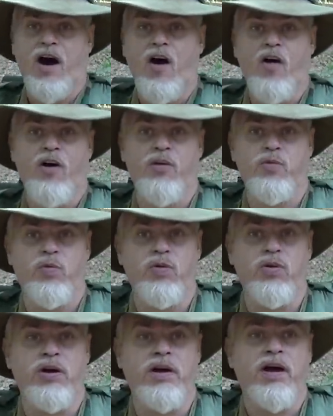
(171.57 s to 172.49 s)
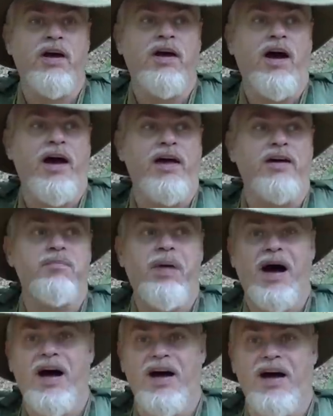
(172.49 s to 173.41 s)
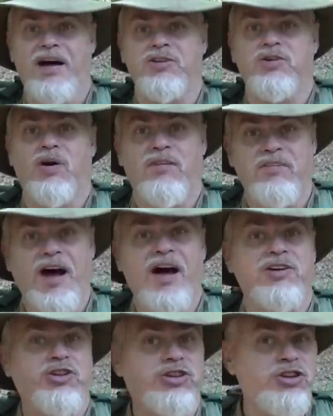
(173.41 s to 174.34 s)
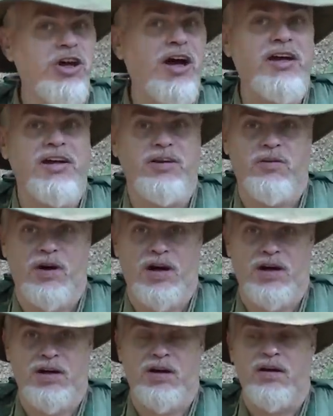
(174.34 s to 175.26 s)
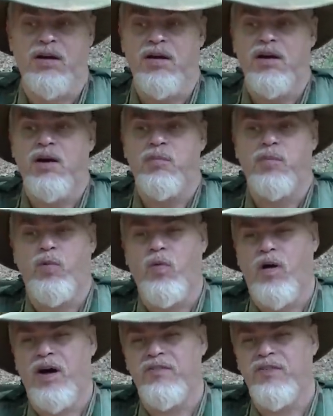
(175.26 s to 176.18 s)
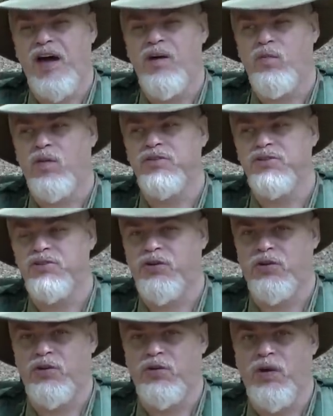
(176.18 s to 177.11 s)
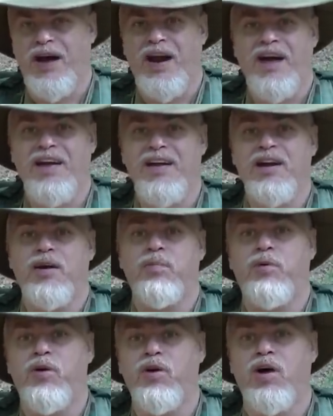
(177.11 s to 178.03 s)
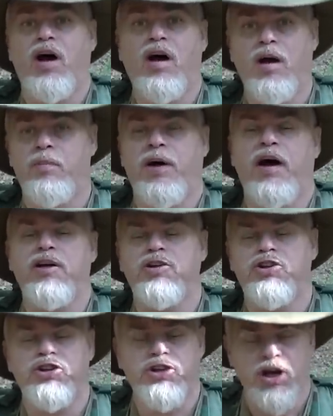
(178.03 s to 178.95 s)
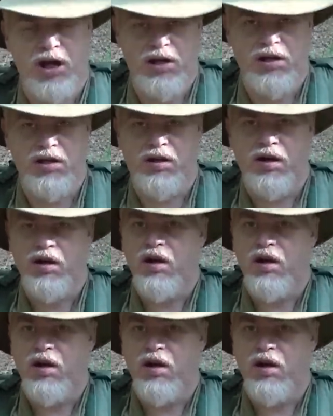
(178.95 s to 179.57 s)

hardwood and pine. So I've got shade right here. But what if that wasn't true and I needed to put up a shade